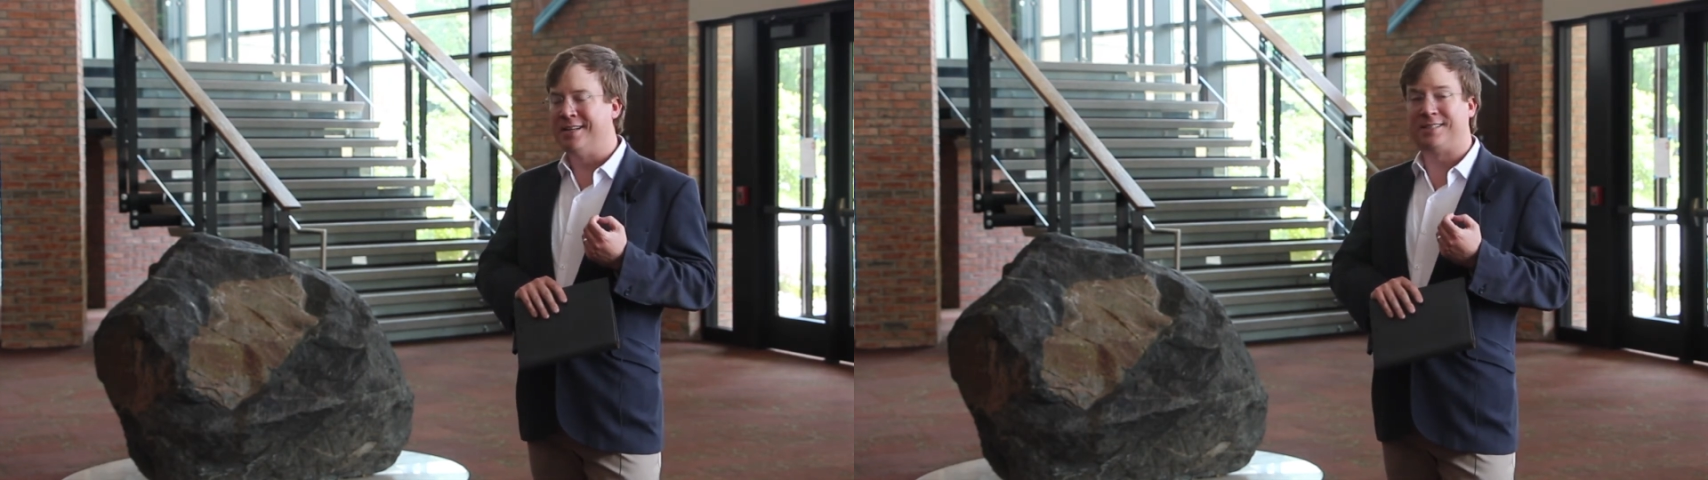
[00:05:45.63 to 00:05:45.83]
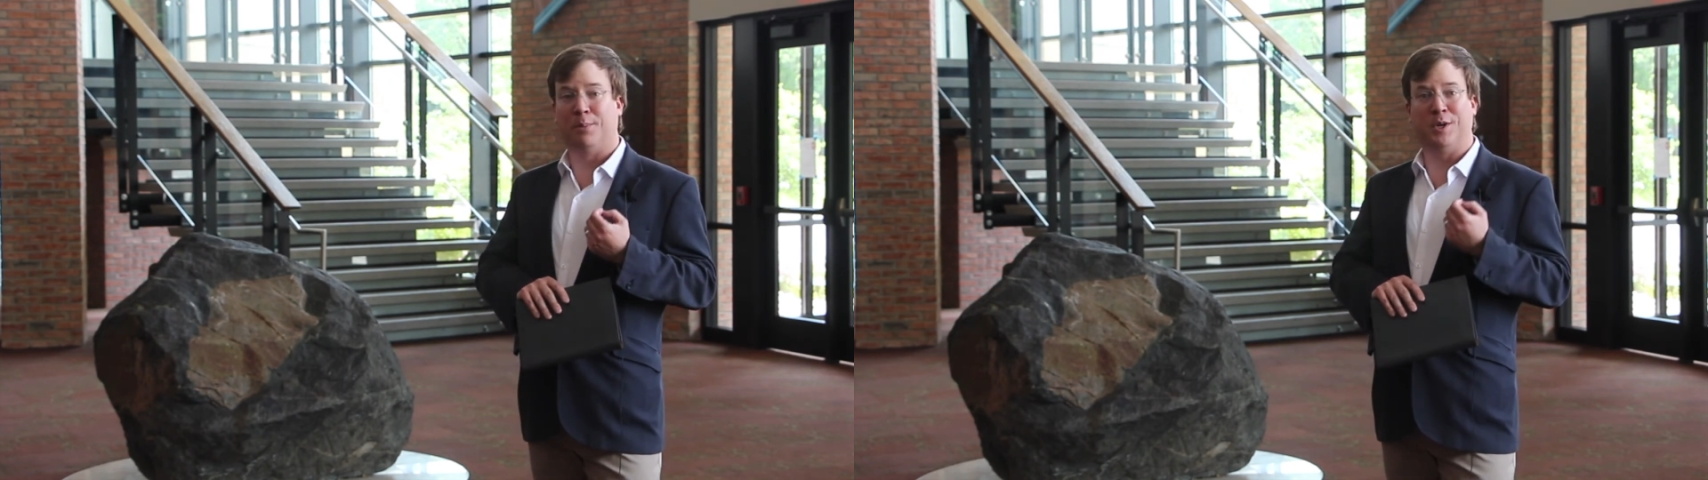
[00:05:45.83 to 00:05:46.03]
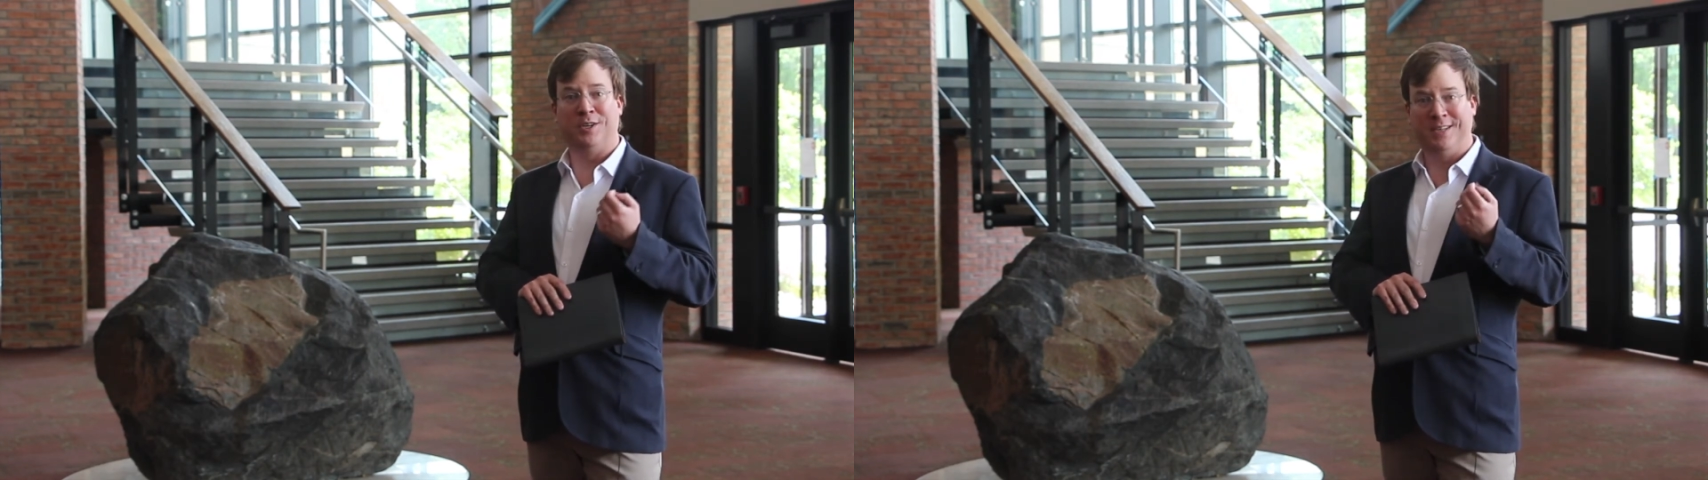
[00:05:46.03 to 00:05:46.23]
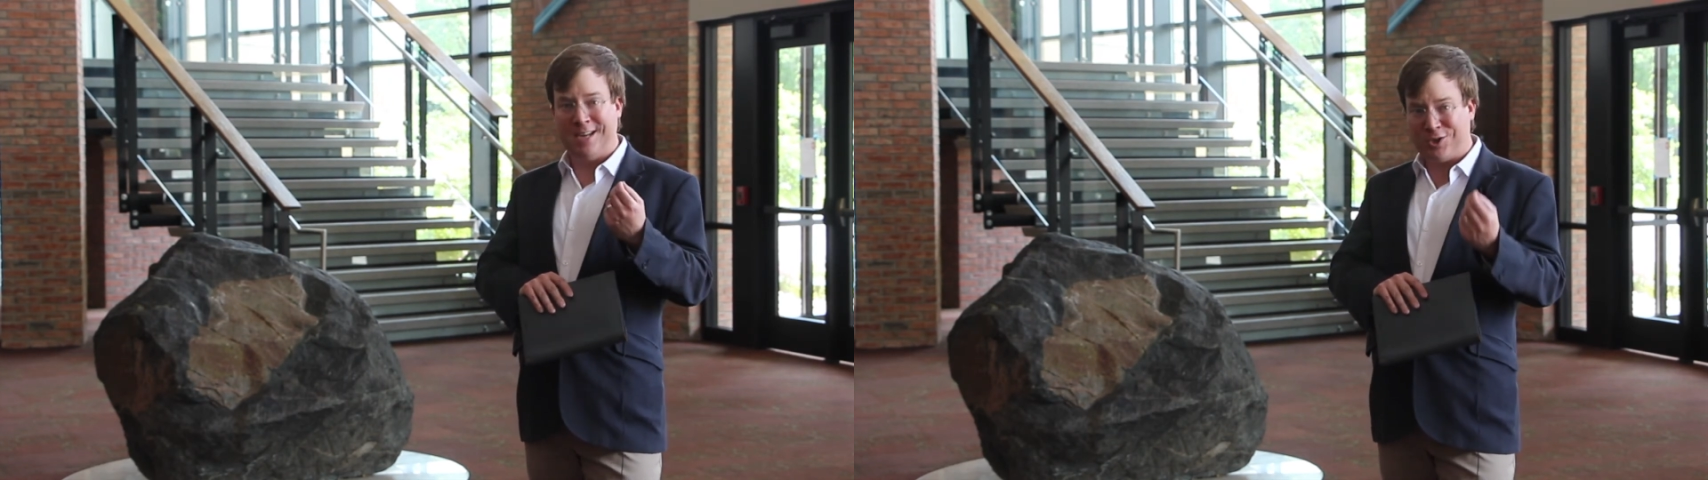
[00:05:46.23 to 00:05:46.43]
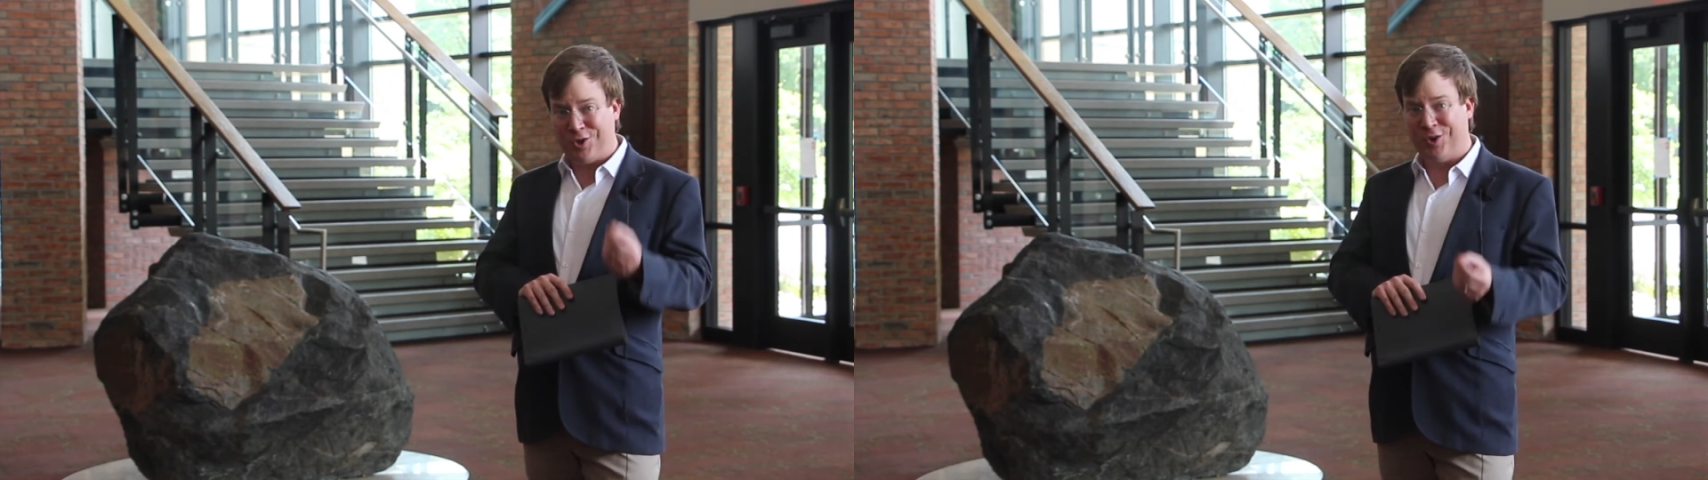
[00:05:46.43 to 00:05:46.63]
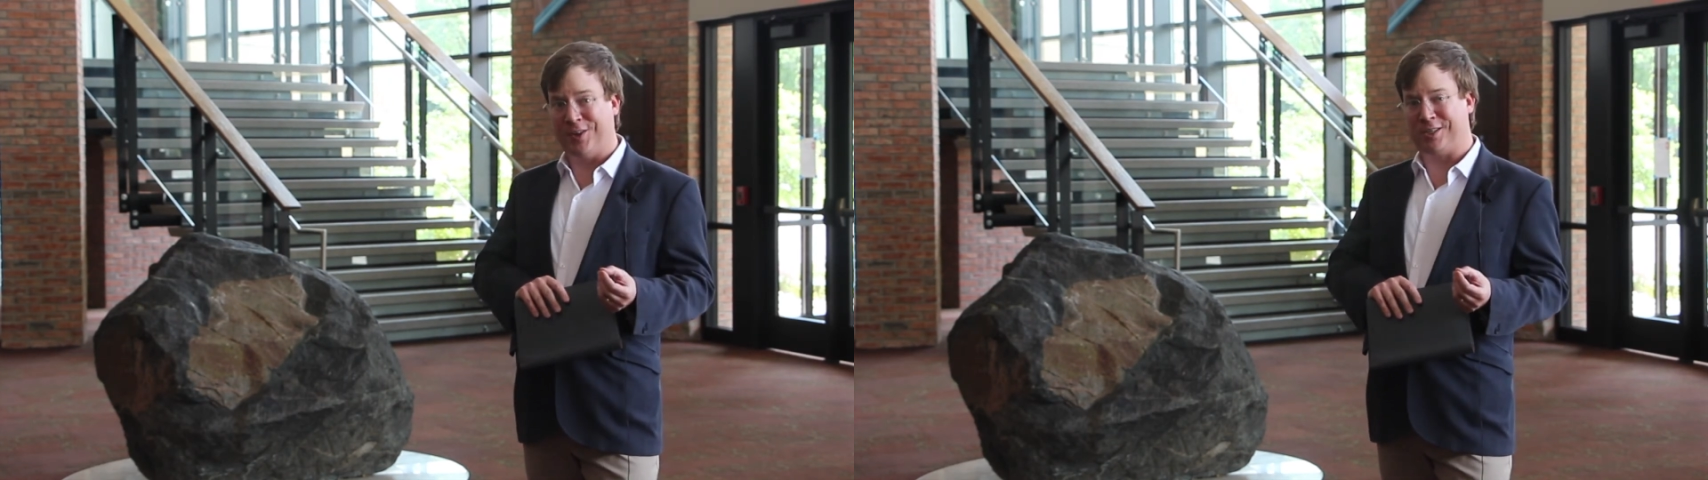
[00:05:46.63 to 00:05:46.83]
some additional